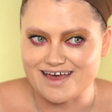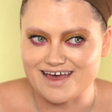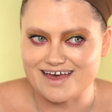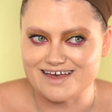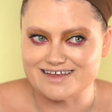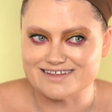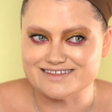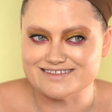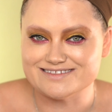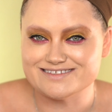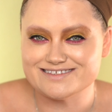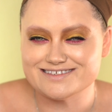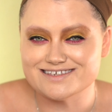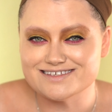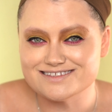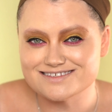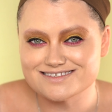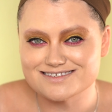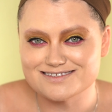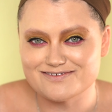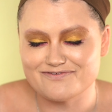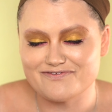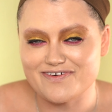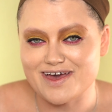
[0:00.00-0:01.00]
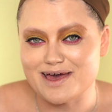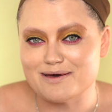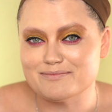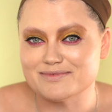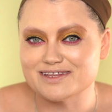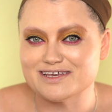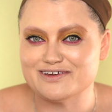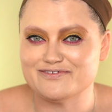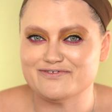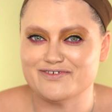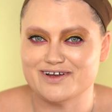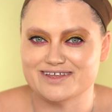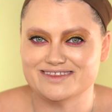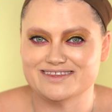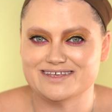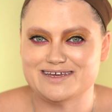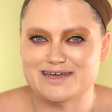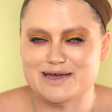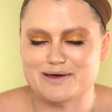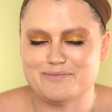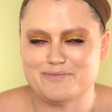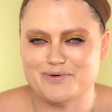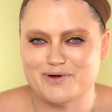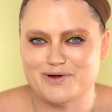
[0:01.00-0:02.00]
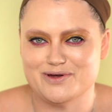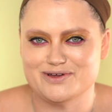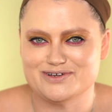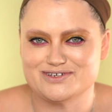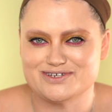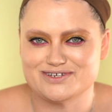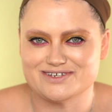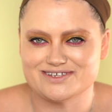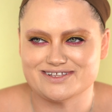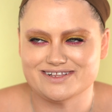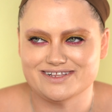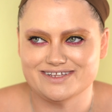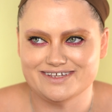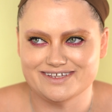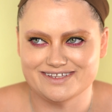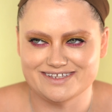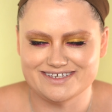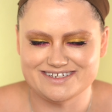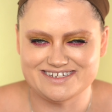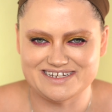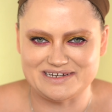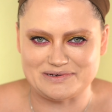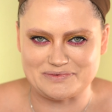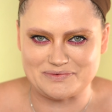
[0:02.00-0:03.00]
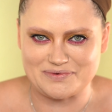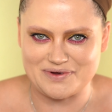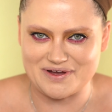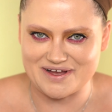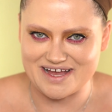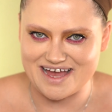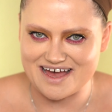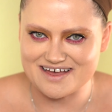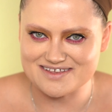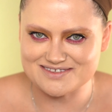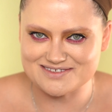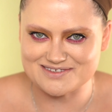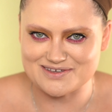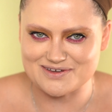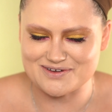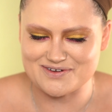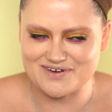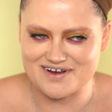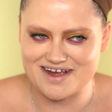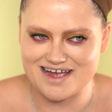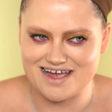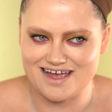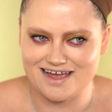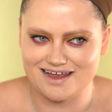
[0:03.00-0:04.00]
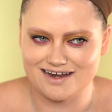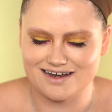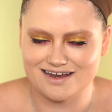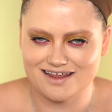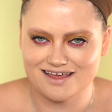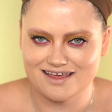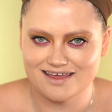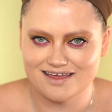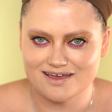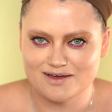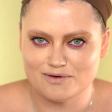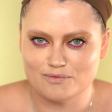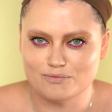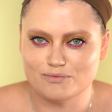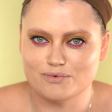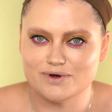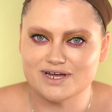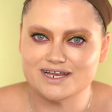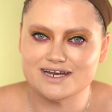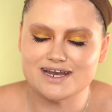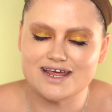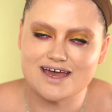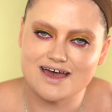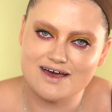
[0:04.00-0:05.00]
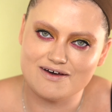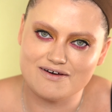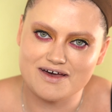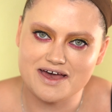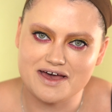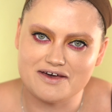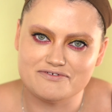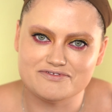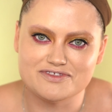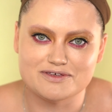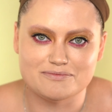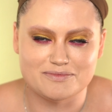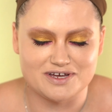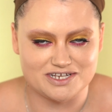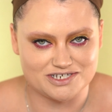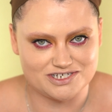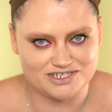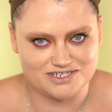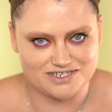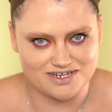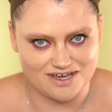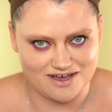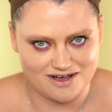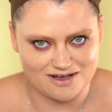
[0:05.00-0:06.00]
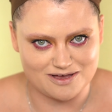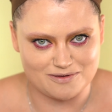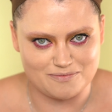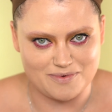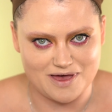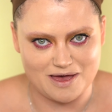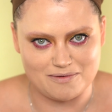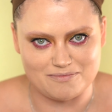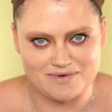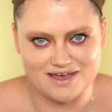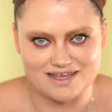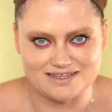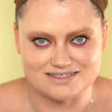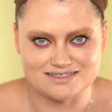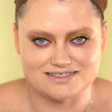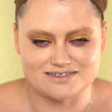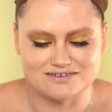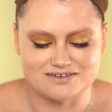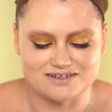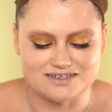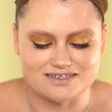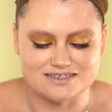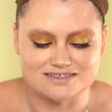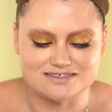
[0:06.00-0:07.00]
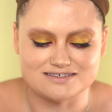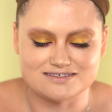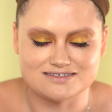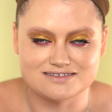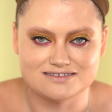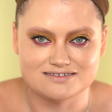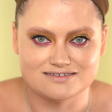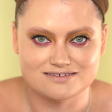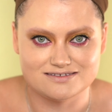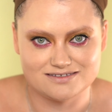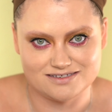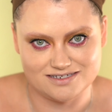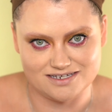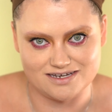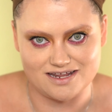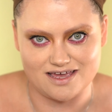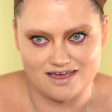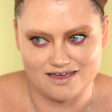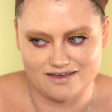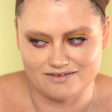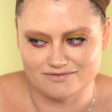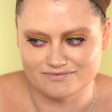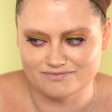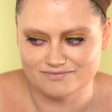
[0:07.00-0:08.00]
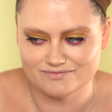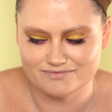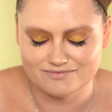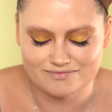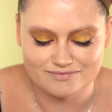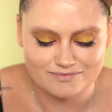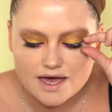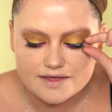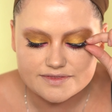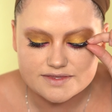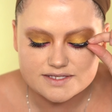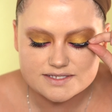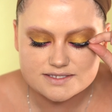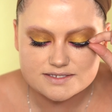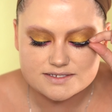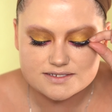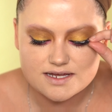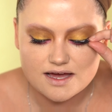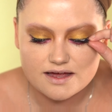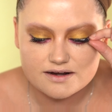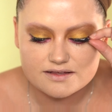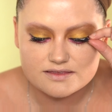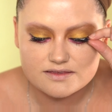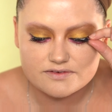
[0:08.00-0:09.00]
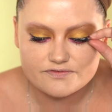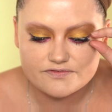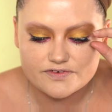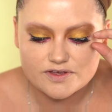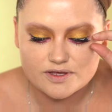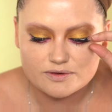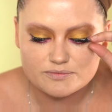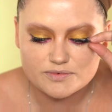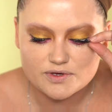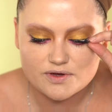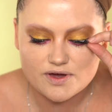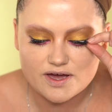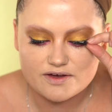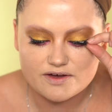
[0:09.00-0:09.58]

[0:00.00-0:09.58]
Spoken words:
And since the family-friendly approach clearly didn't work out so great, we now have the much darker Batman series today. At the start of the film, you